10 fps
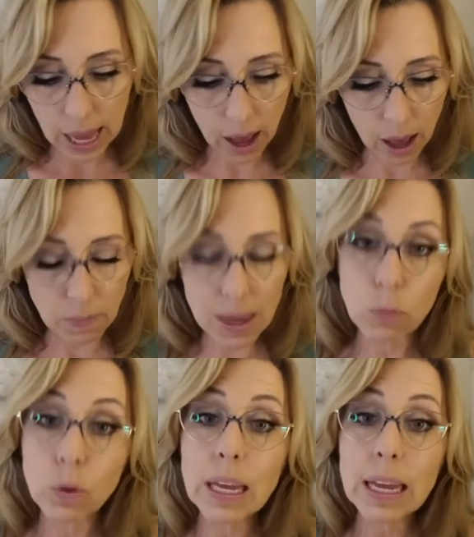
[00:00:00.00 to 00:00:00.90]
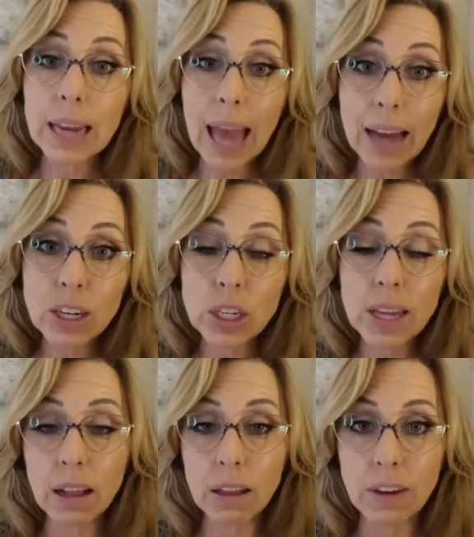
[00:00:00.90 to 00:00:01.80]
It
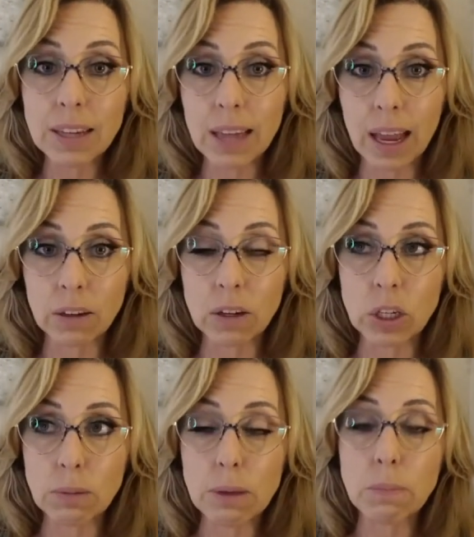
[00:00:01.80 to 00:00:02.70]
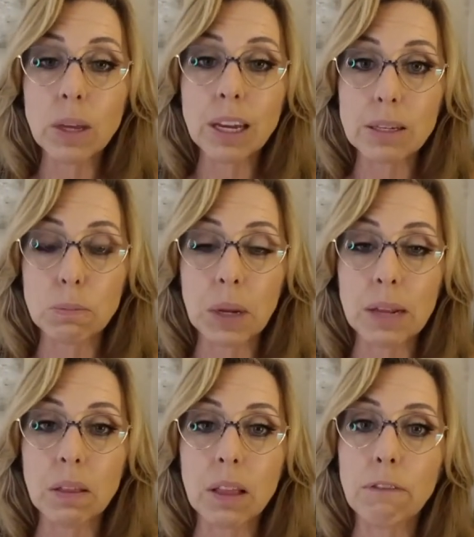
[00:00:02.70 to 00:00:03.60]
actually elevates energy. People
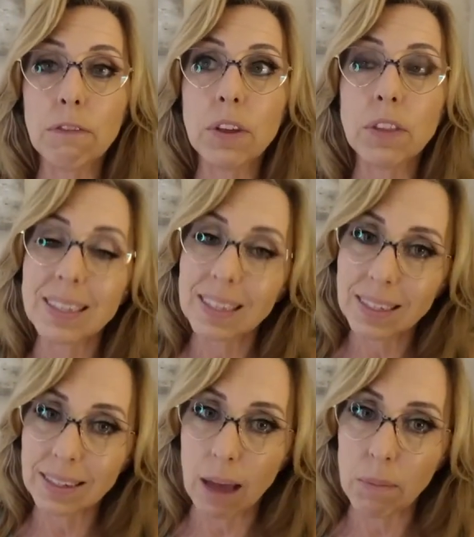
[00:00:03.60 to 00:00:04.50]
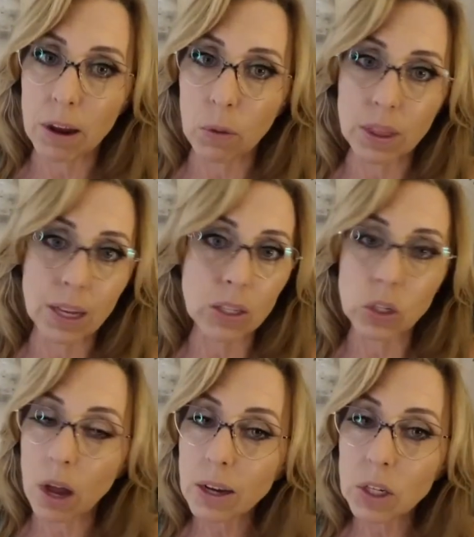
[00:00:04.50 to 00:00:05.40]
explain that they feel this stamina with it. It's
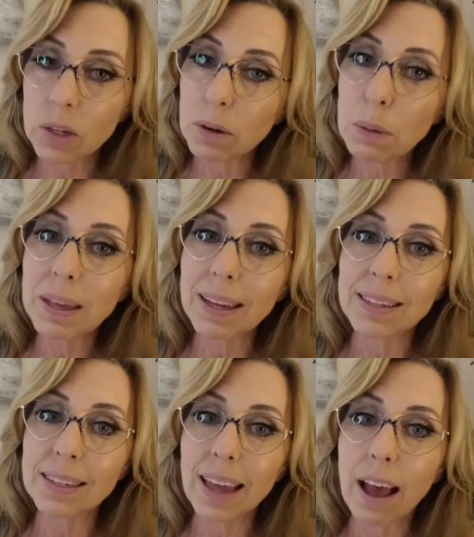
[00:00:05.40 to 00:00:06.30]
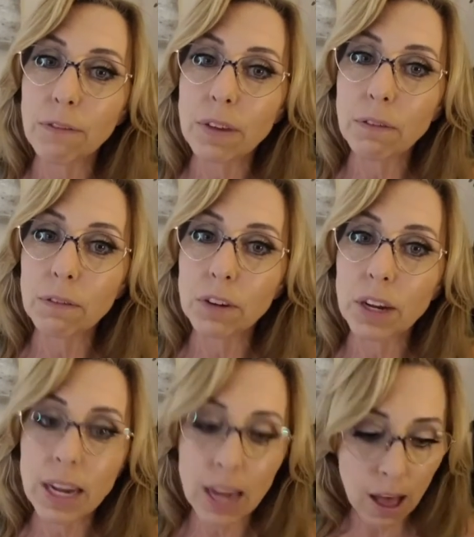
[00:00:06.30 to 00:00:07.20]
not jittery because it's caffeine
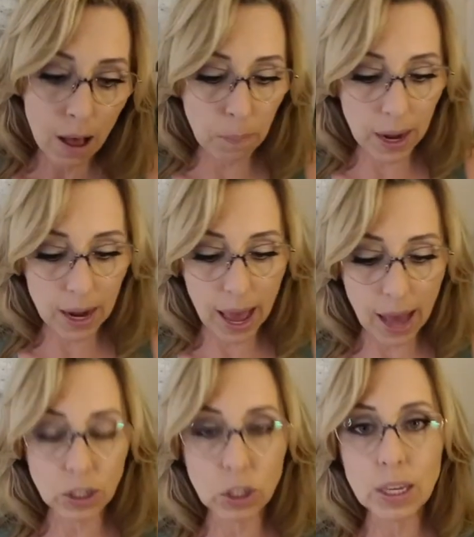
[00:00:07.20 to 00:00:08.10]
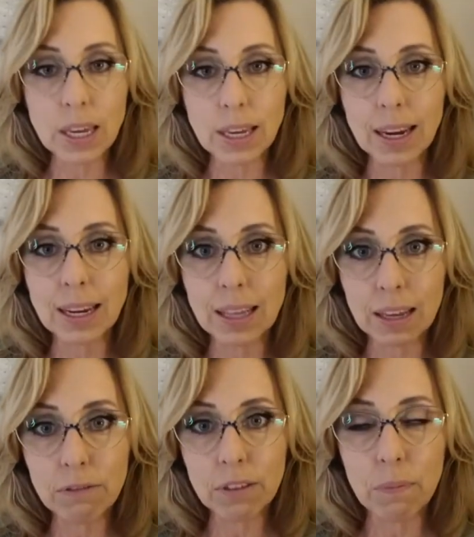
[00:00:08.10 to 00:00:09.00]
free, but it actually can
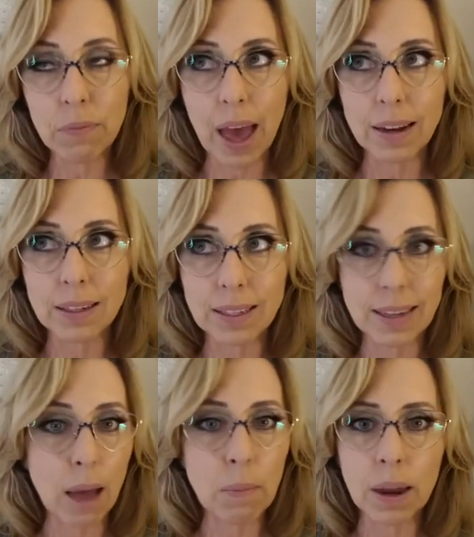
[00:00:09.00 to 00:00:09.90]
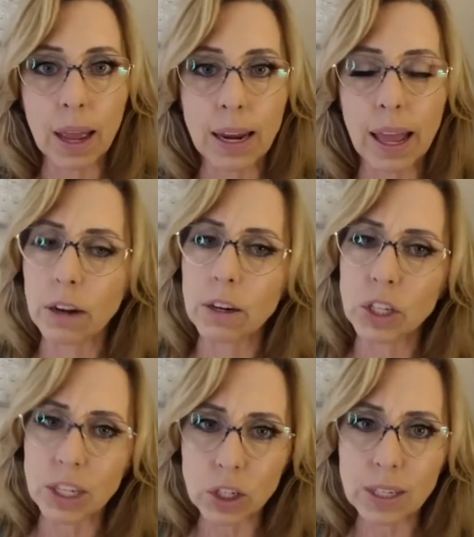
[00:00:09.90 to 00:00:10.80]
give them that stamina and
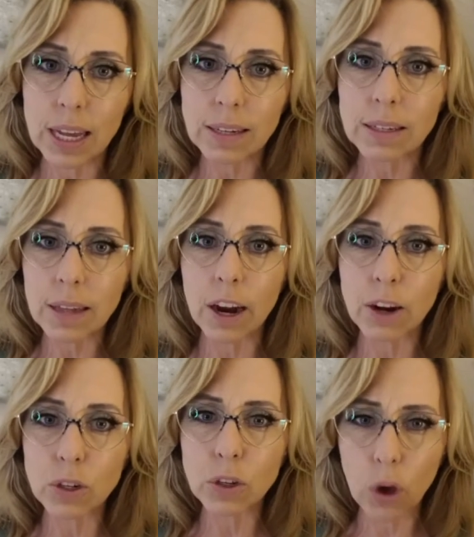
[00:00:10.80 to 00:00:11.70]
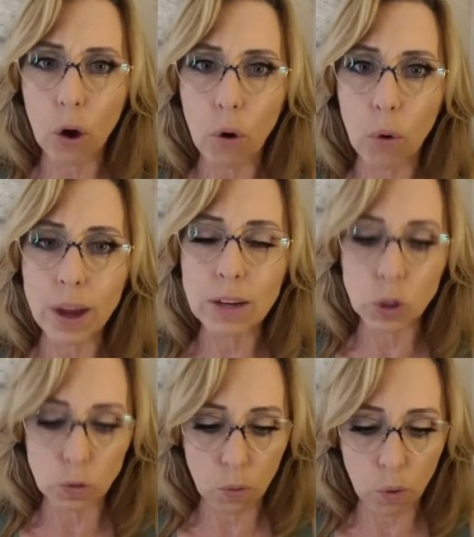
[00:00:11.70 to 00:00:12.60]
energy, just that desire to go and
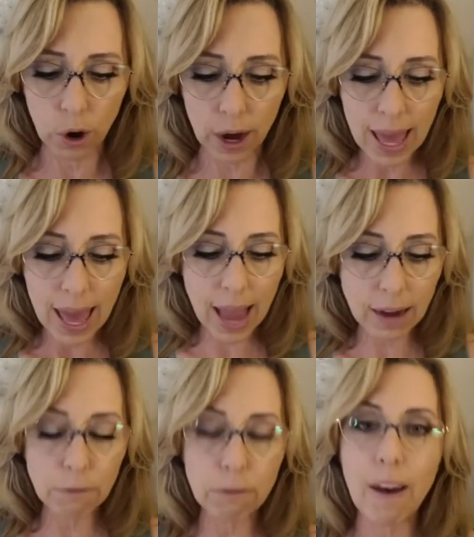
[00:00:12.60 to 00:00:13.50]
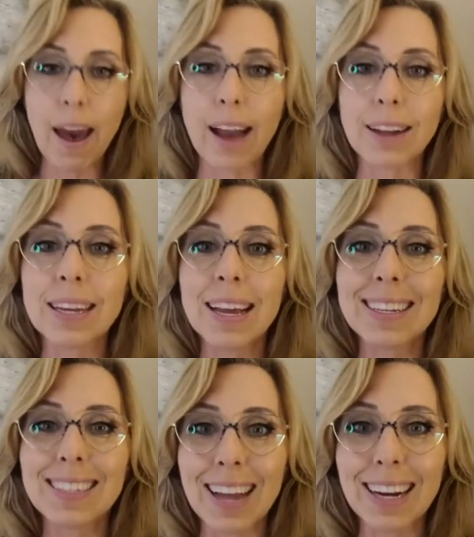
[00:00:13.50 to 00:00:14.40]
do more. And in fact,
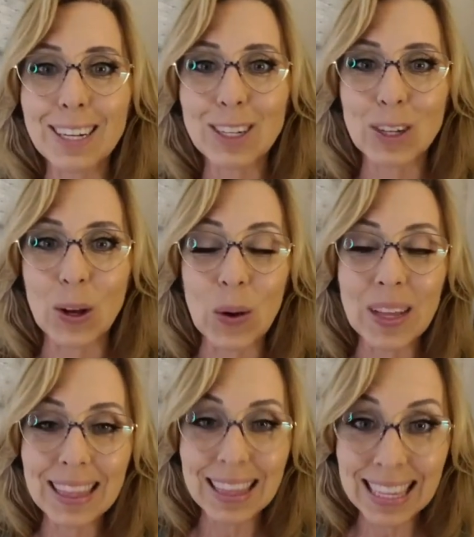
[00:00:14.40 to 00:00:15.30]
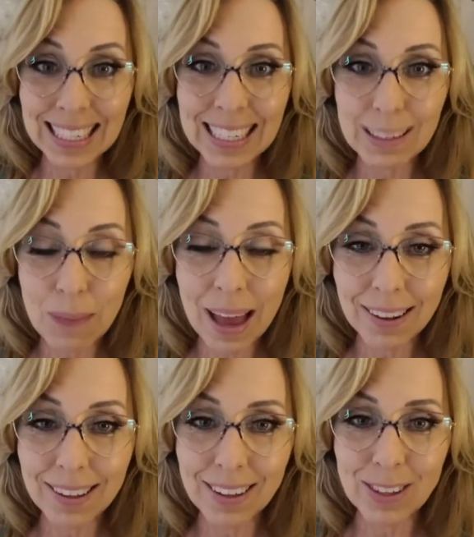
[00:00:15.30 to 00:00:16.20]
studies show, and this is
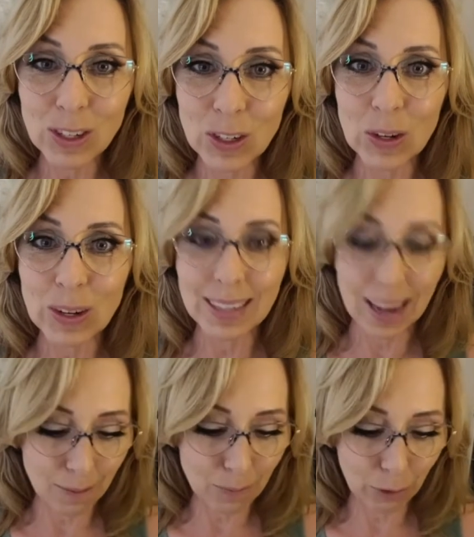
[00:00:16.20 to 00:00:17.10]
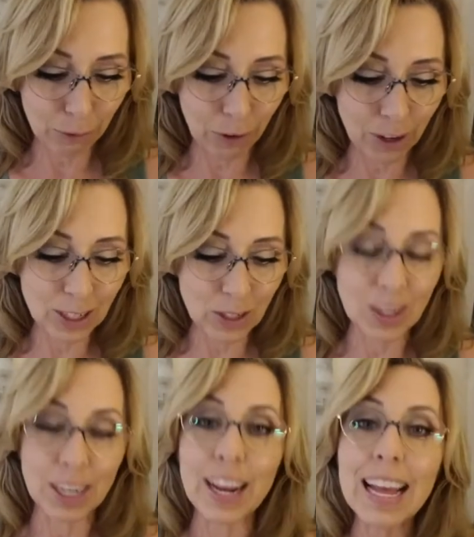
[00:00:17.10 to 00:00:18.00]
medical journals that I'm referring to
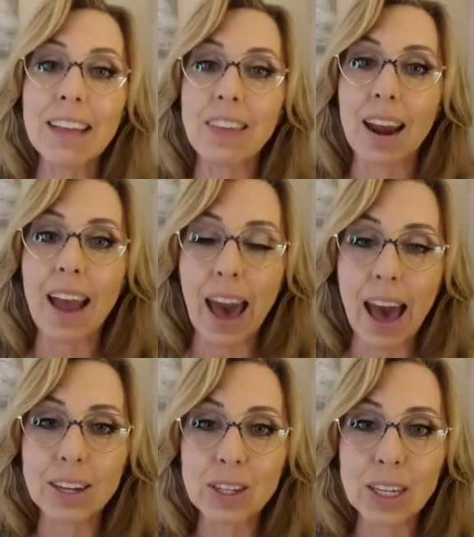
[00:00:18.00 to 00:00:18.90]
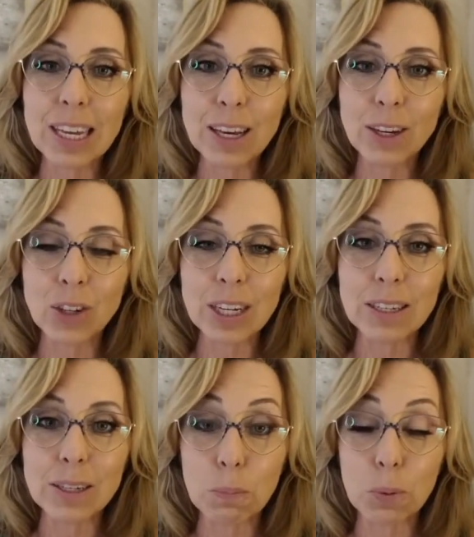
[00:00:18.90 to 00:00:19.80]
here, that it actually
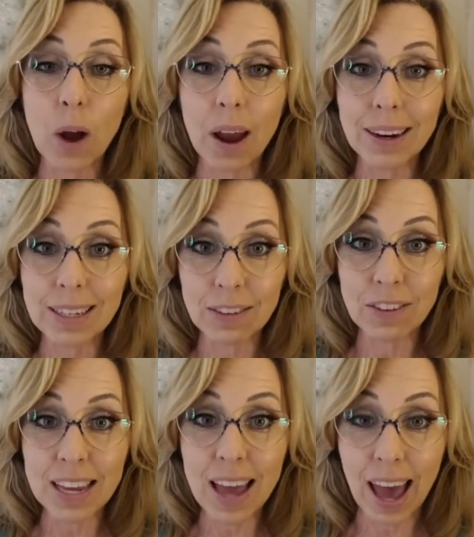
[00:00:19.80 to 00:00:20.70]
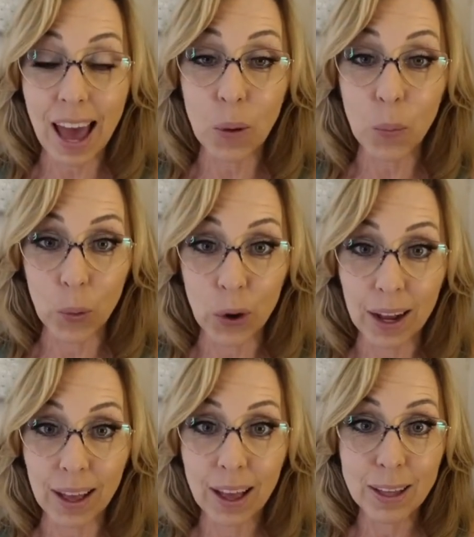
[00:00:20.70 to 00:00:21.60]
increases productivity at
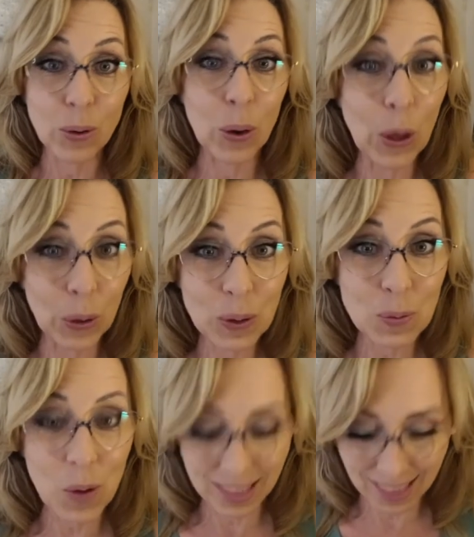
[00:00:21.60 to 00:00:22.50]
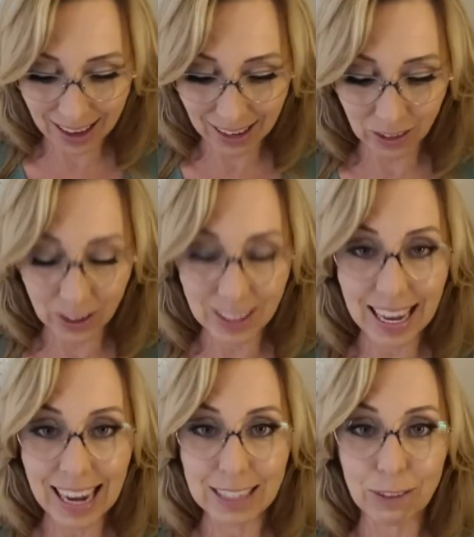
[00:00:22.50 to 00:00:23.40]
work. So who wouldn't want that in their
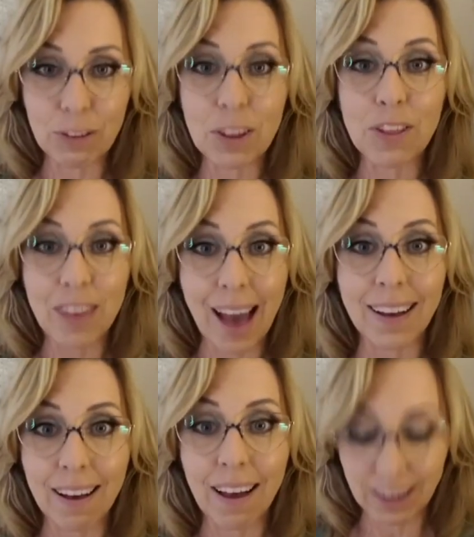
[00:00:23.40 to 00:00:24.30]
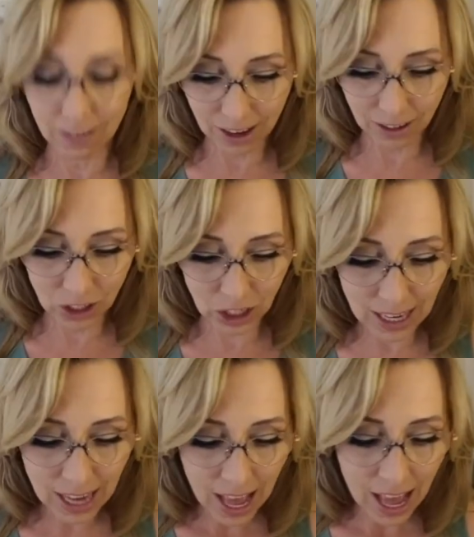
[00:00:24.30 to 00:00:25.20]
day, to feel that kind of
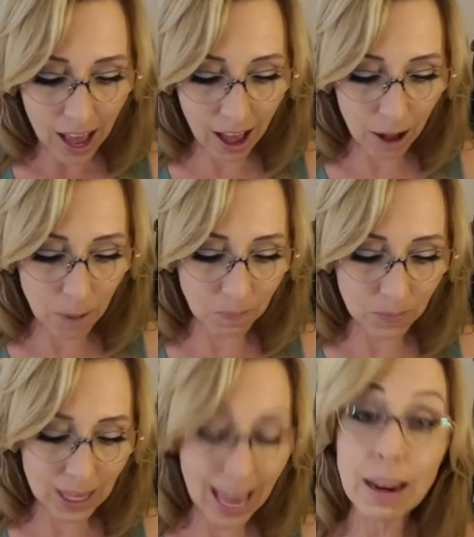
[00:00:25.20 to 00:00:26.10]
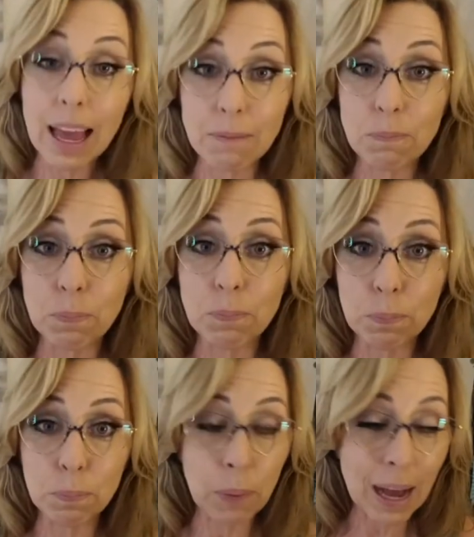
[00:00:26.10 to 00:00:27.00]
energy and
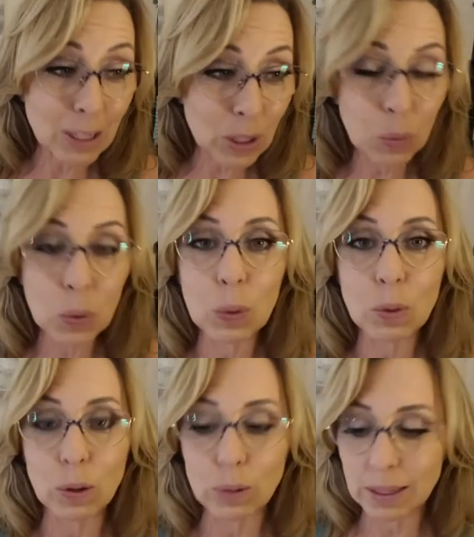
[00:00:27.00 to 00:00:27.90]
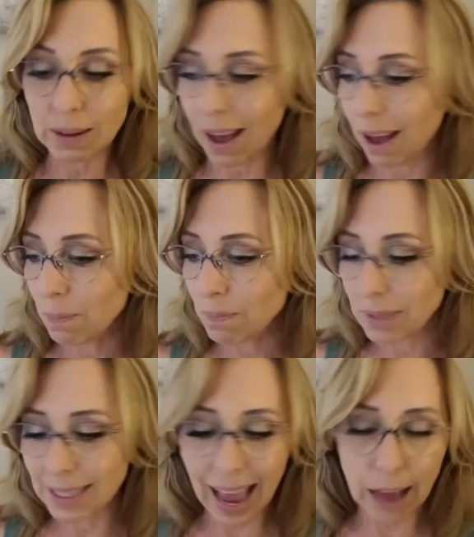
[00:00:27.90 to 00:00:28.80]
bust through those
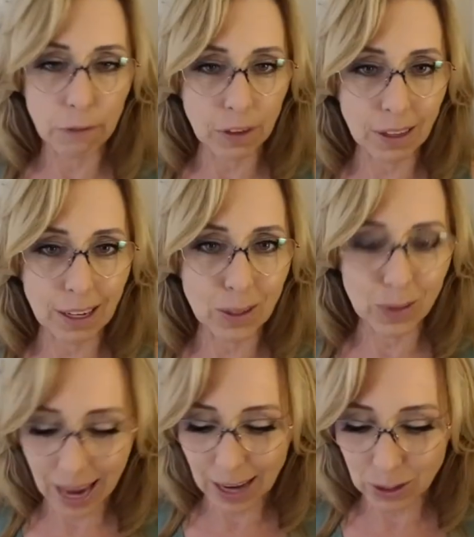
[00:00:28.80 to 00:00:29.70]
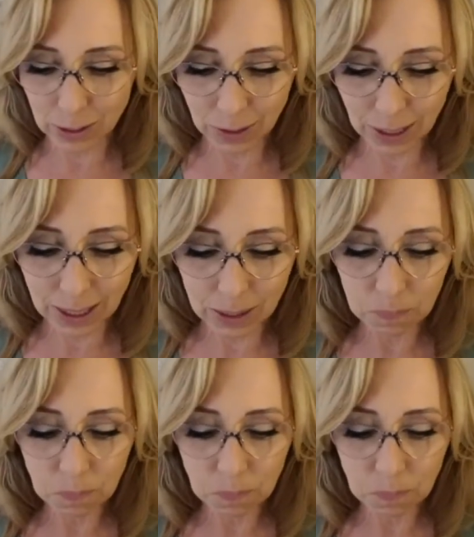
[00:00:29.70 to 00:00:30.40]
sad feelings, those anxious feelings.